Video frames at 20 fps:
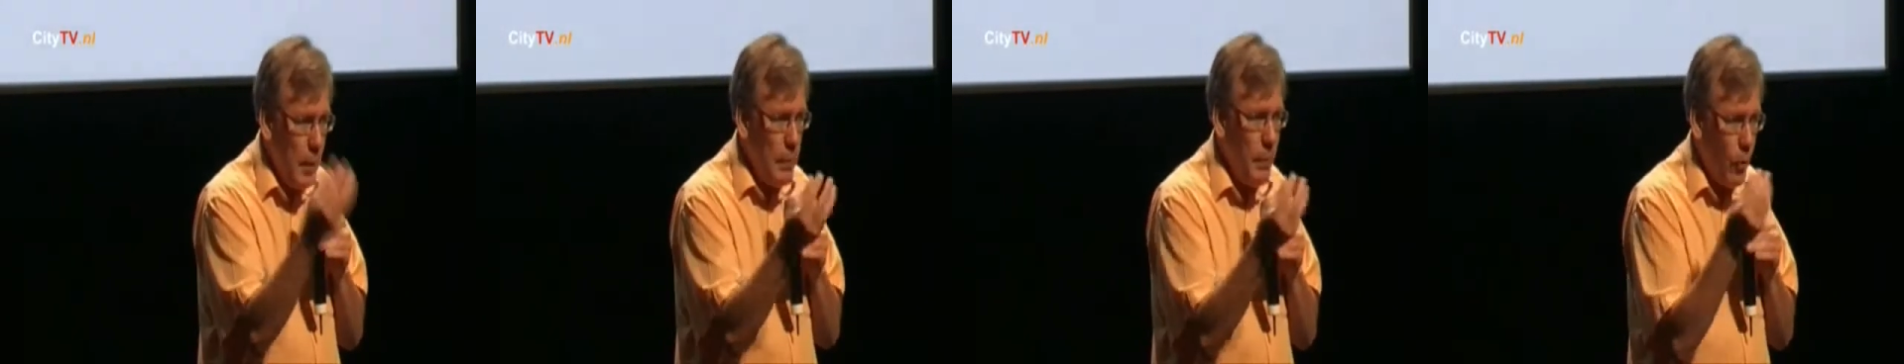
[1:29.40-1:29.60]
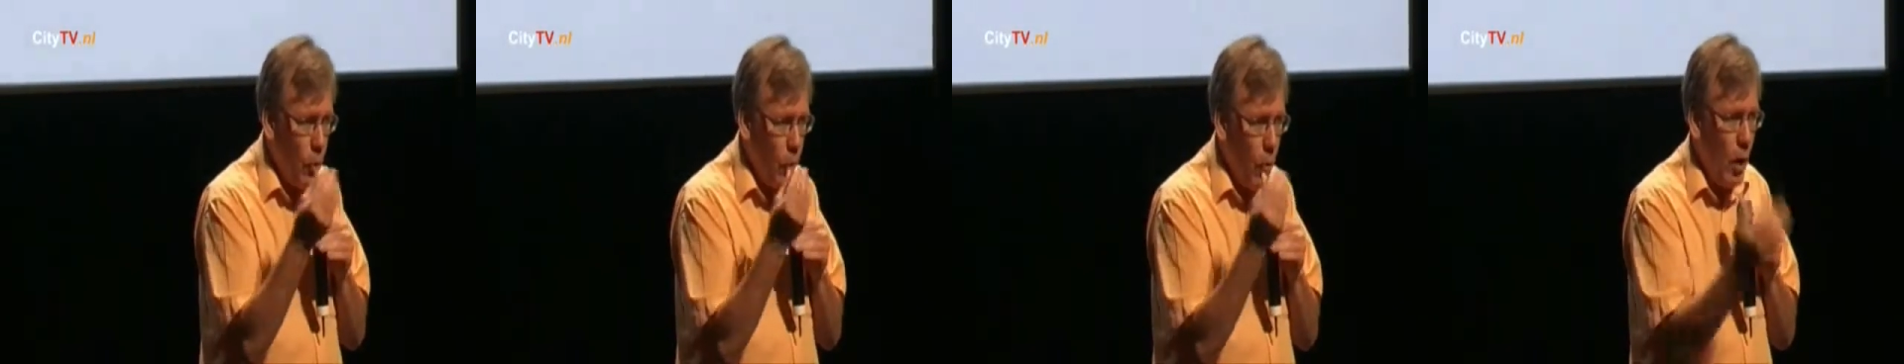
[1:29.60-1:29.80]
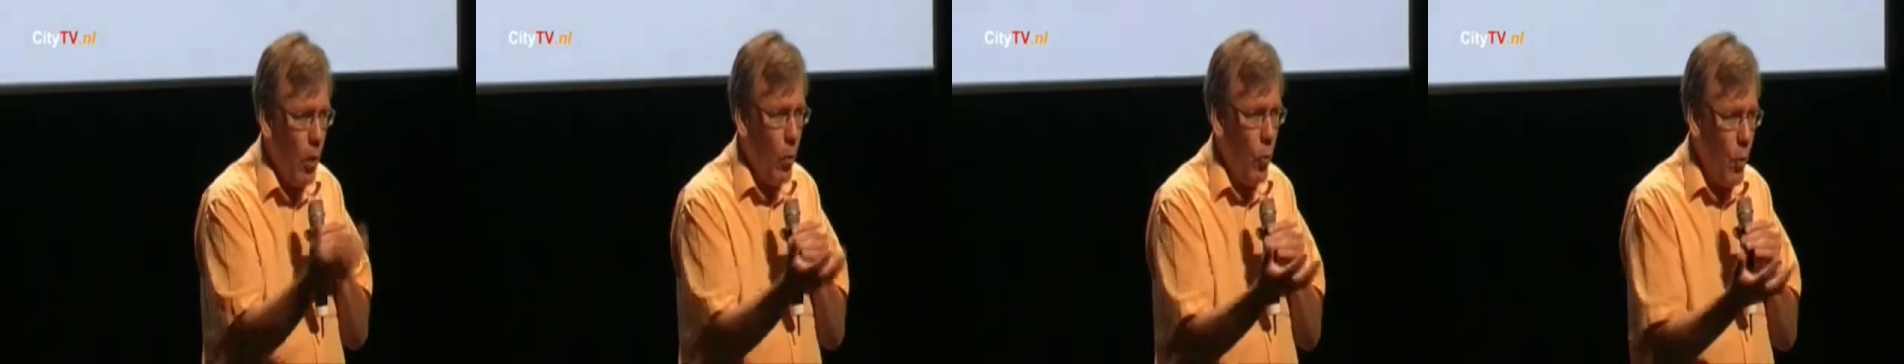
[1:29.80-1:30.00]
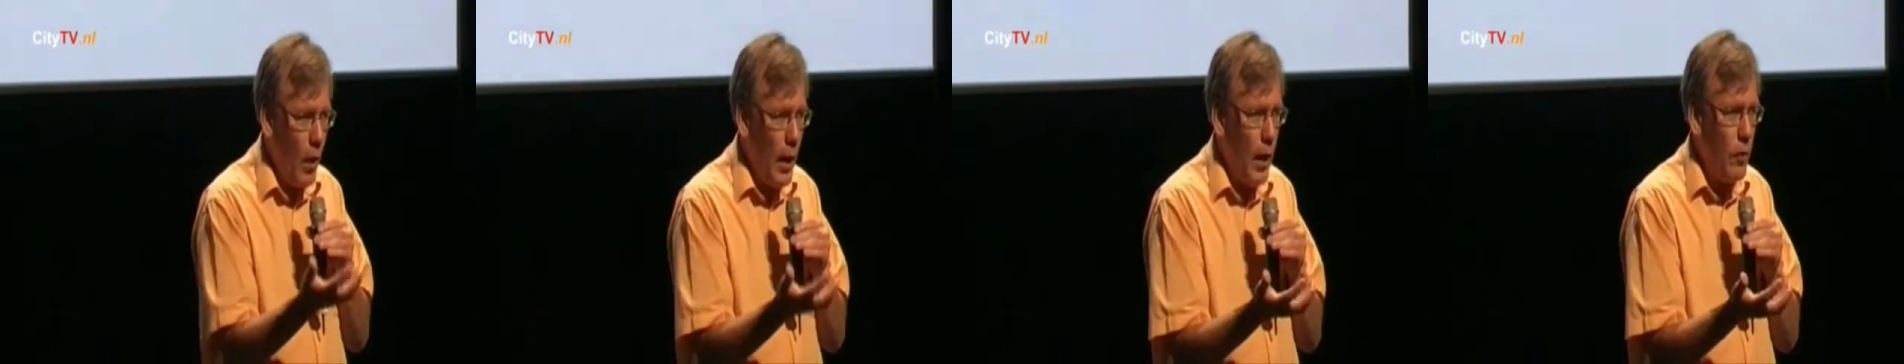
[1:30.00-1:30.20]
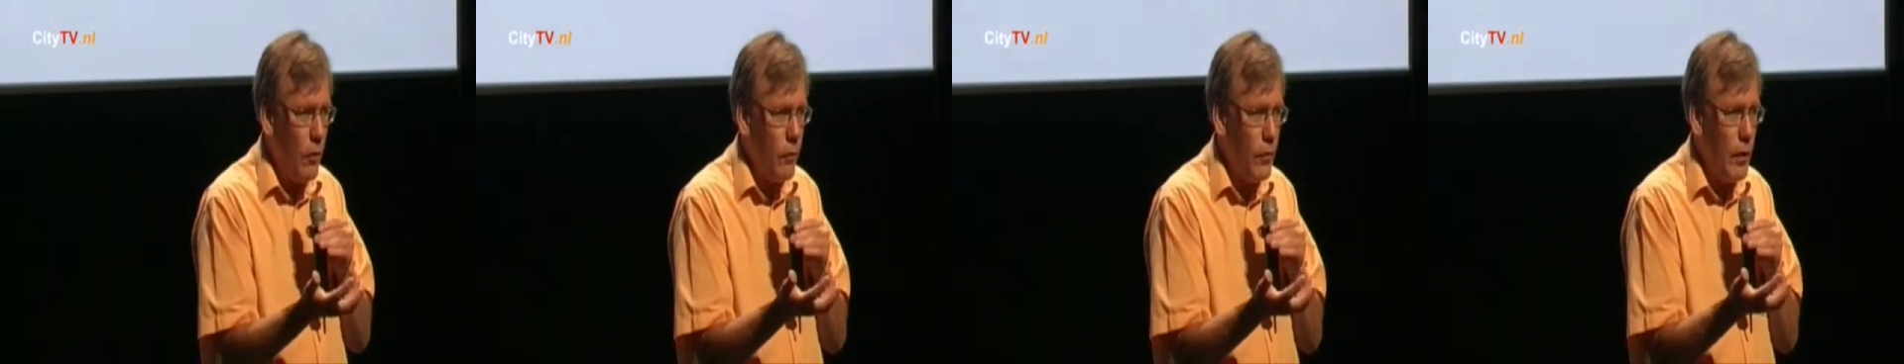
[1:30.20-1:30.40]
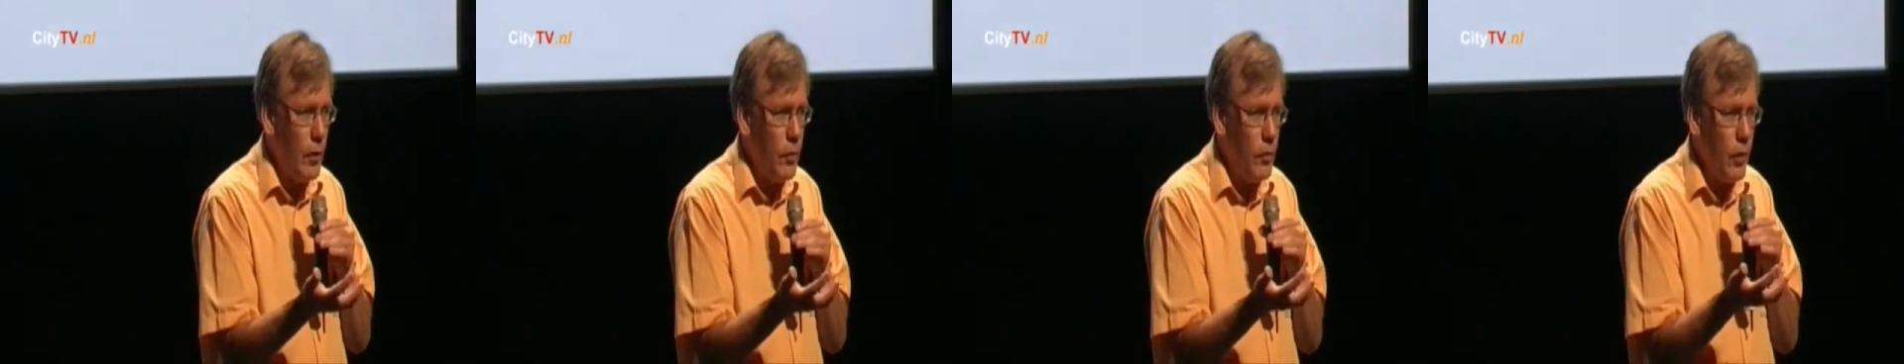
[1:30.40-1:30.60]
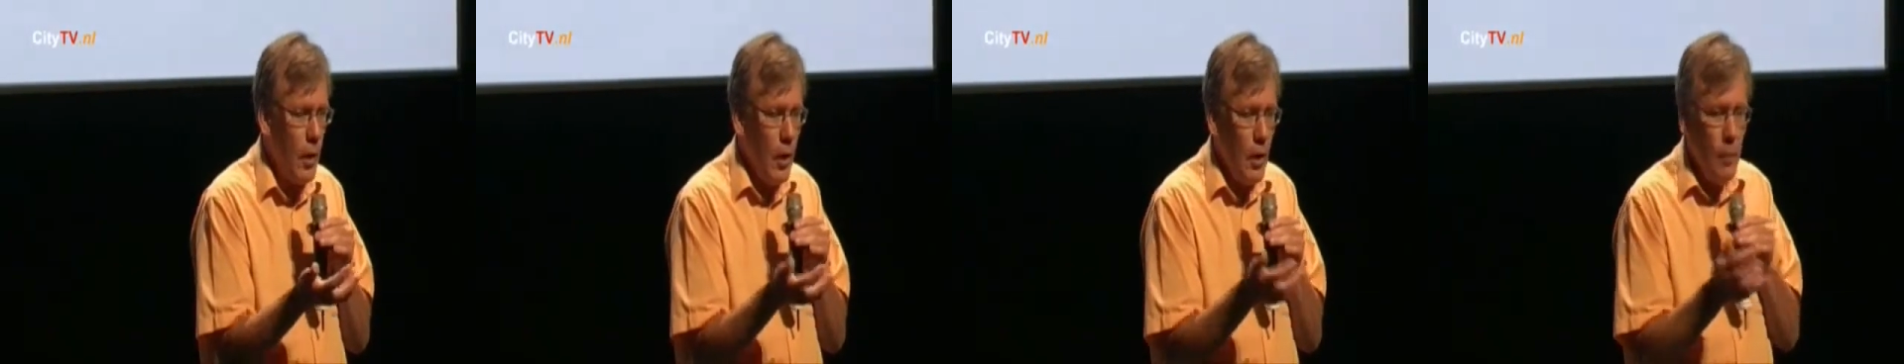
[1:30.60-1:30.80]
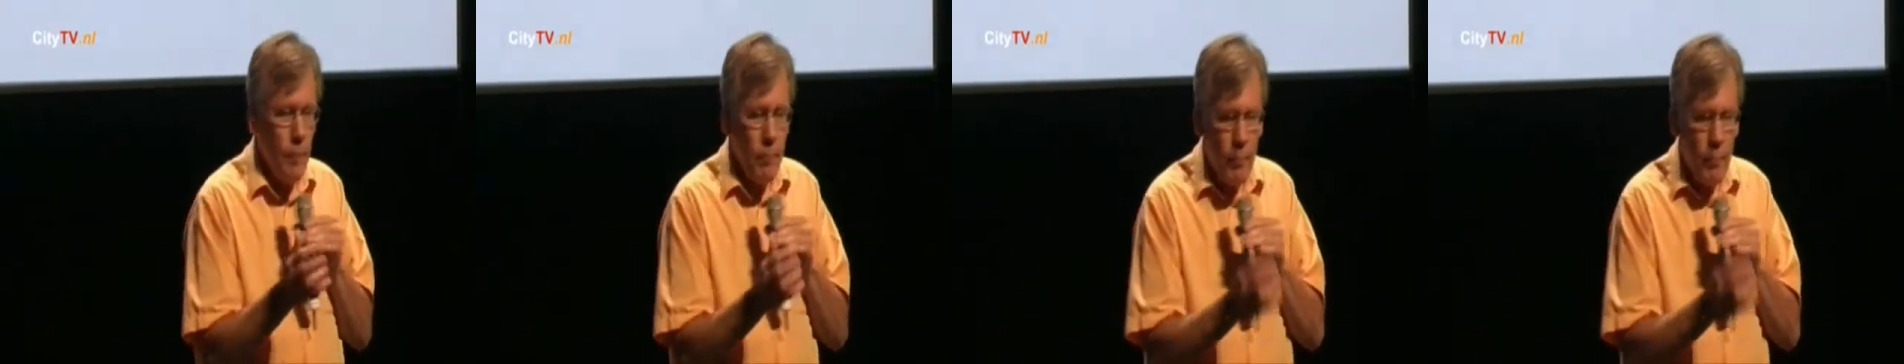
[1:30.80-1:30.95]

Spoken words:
people who are aware of this,